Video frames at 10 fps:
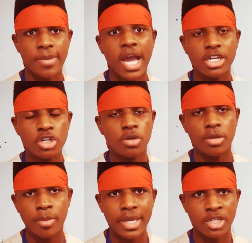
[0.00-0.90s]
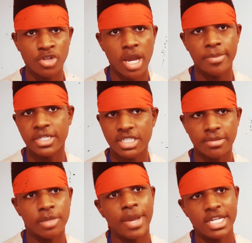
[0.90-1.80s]
I knew it would be a drama in some
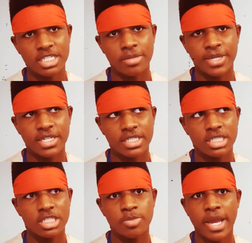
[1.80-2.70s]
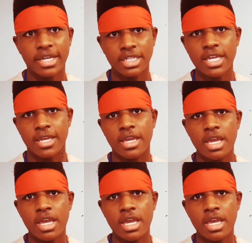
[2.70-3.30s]
capacity because it's Spike Lee,